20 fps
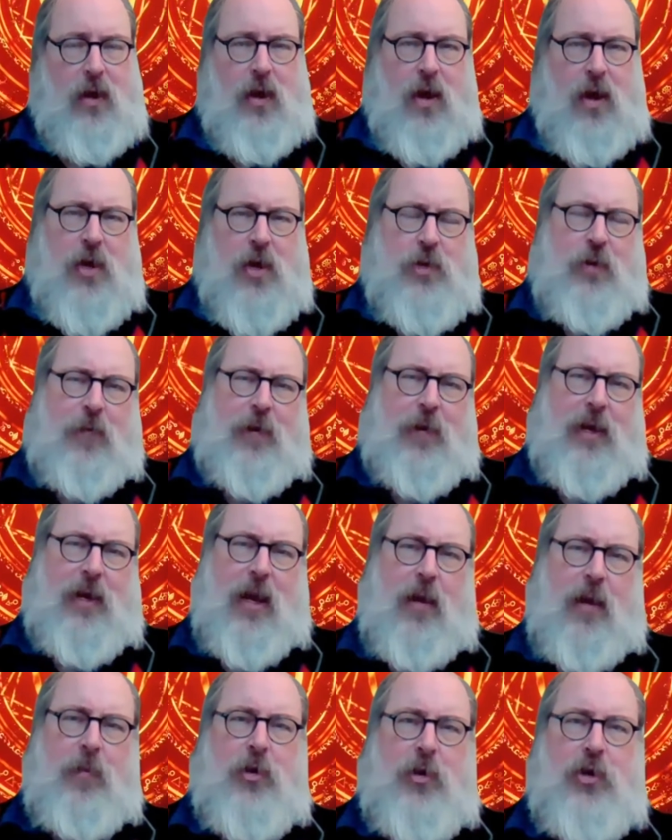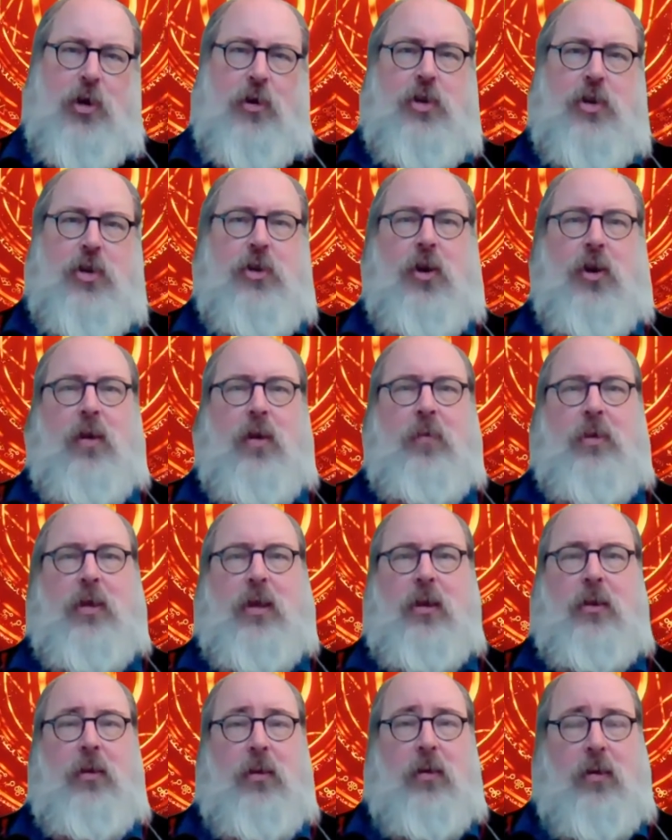So if an amateur is talking with a
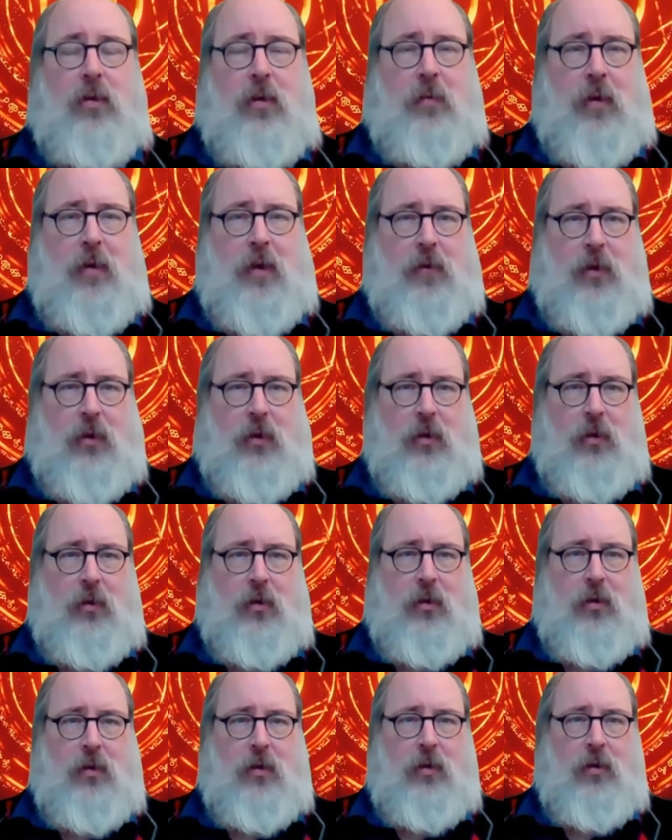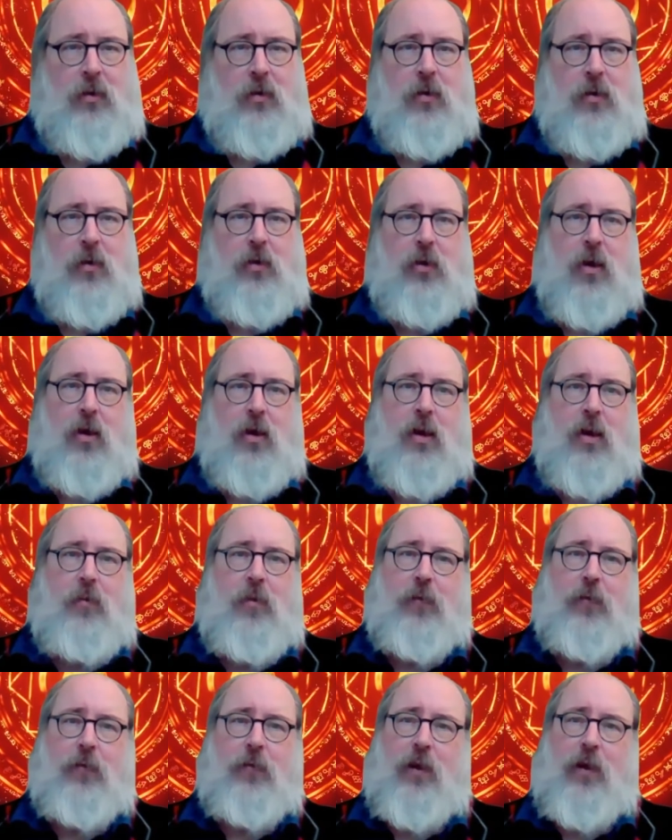lawyer about the law, or talking with
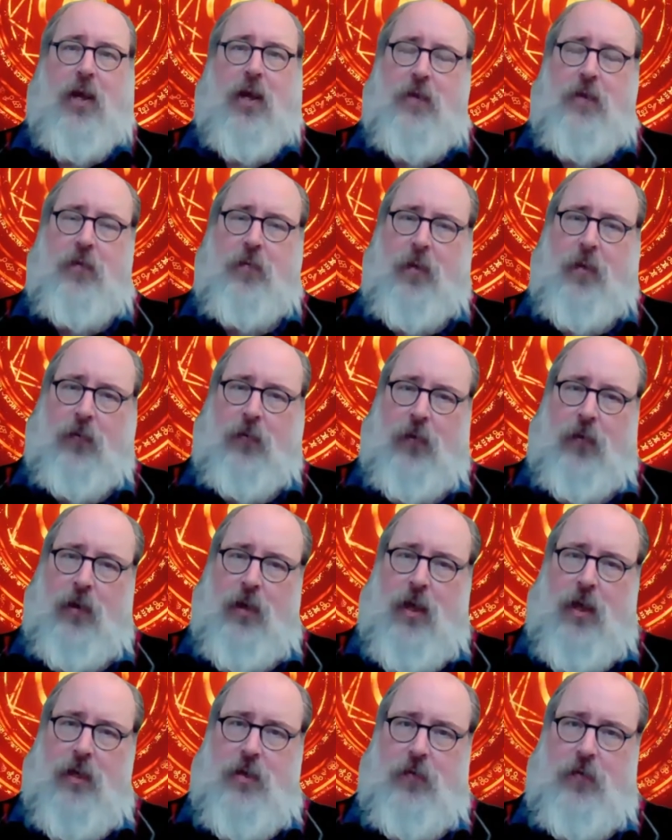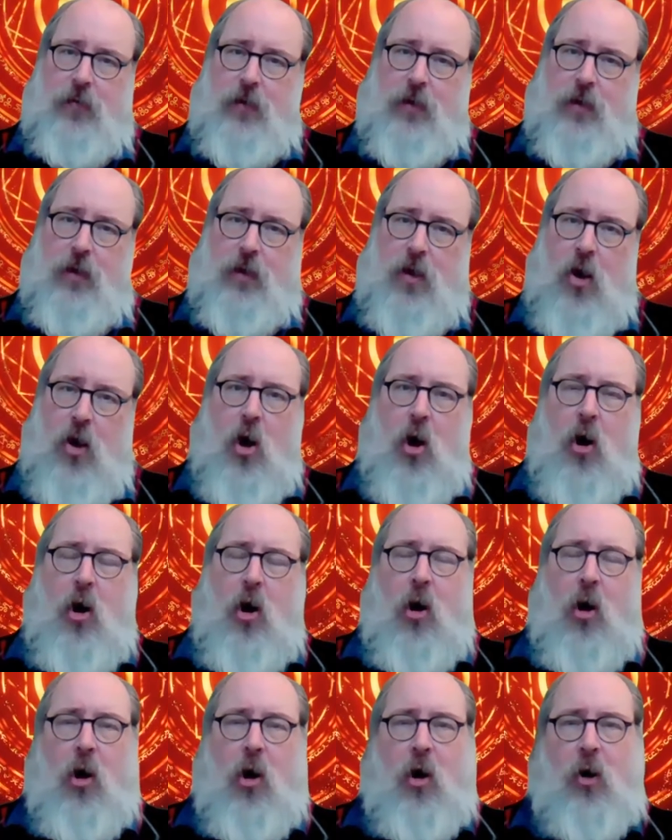a philosopher about philosophy,
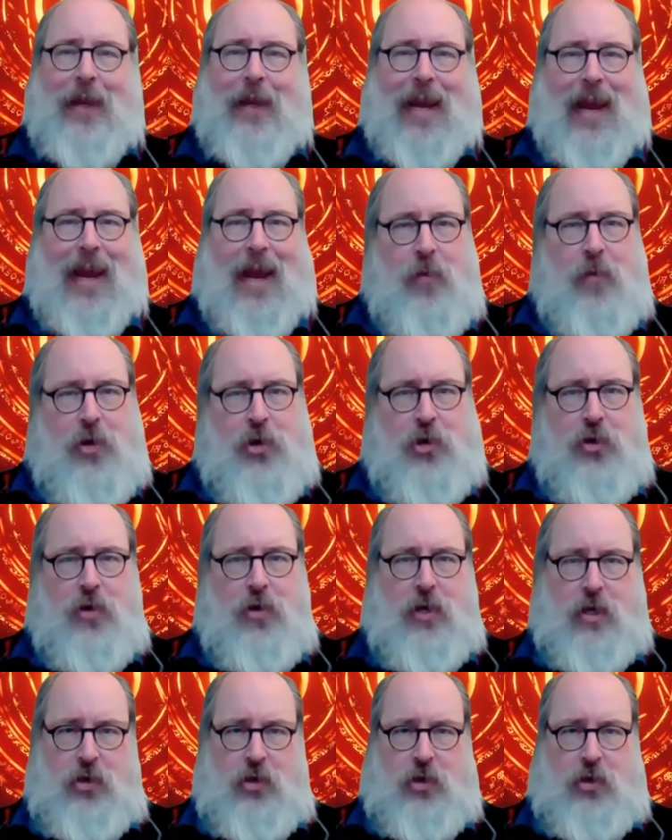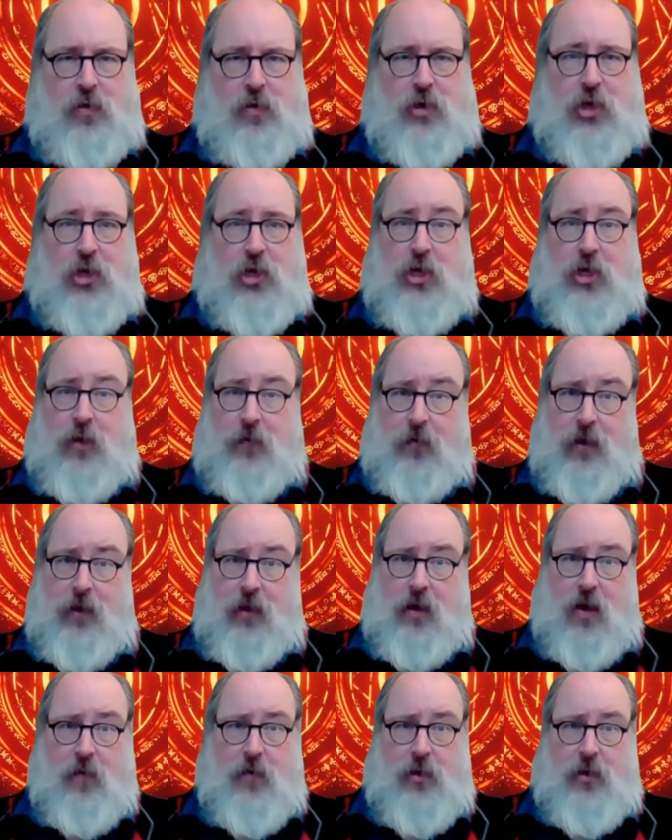all the amateur need do is shift the
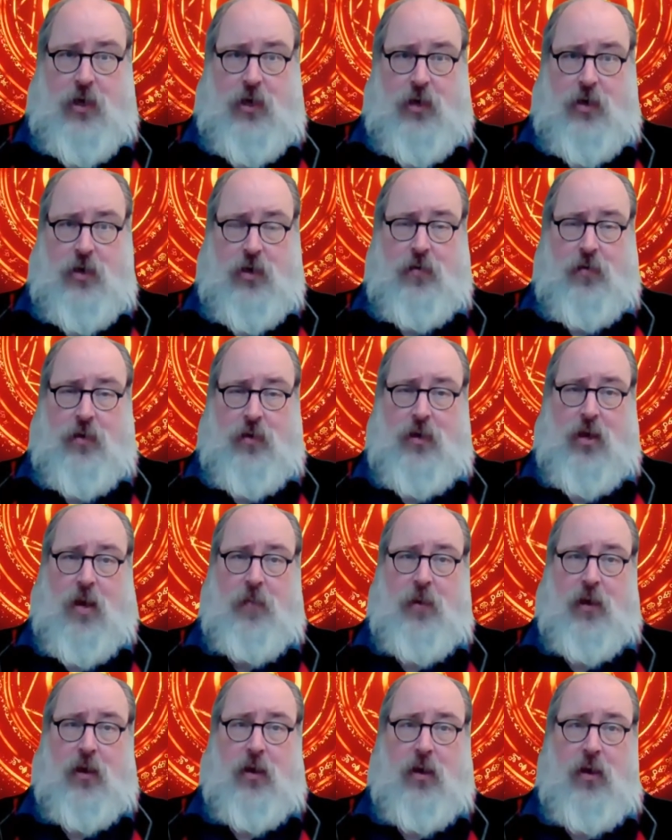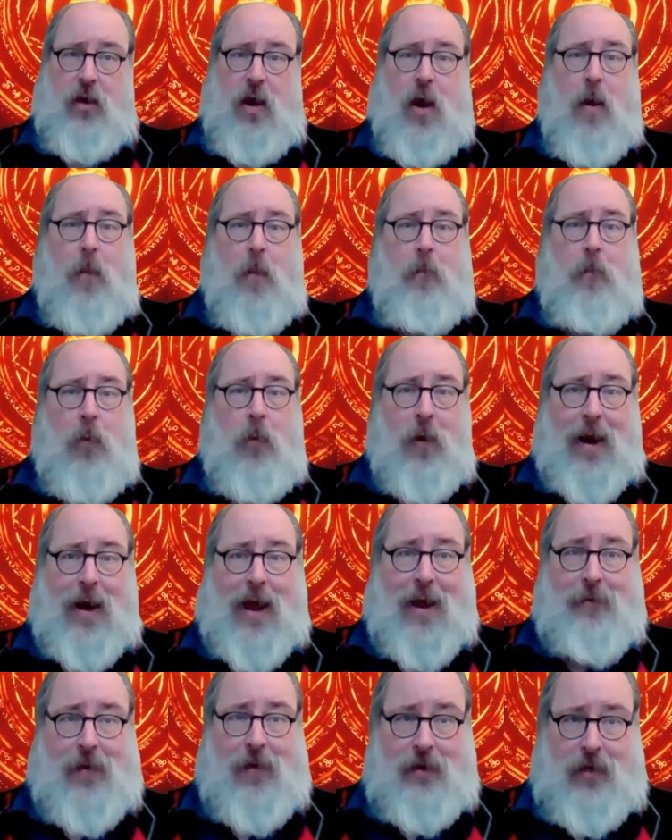conversation to a topic more
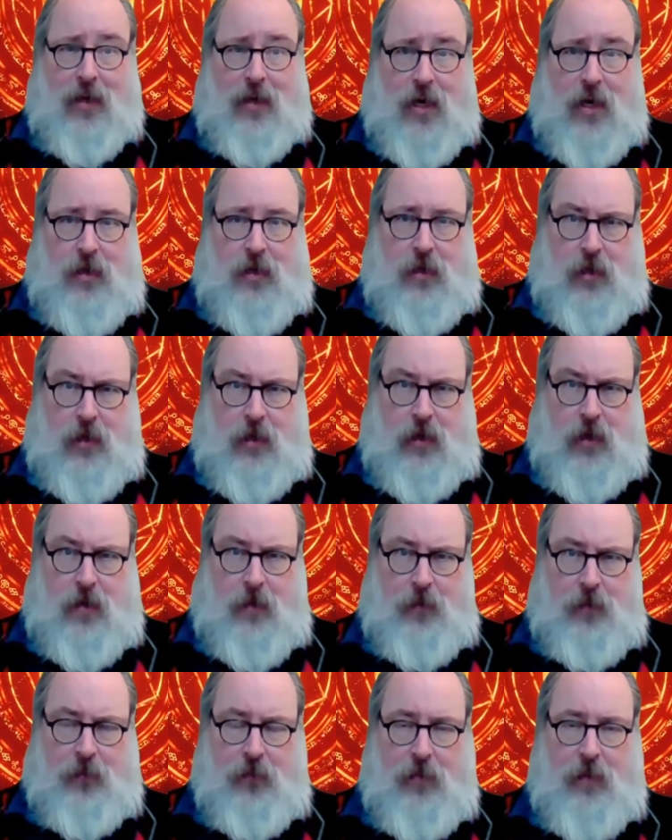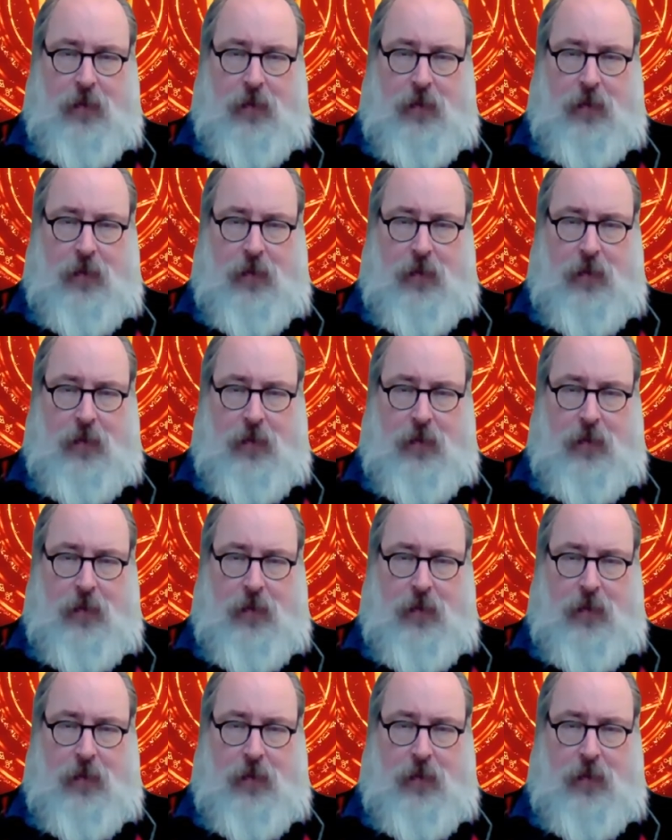advantageous to him,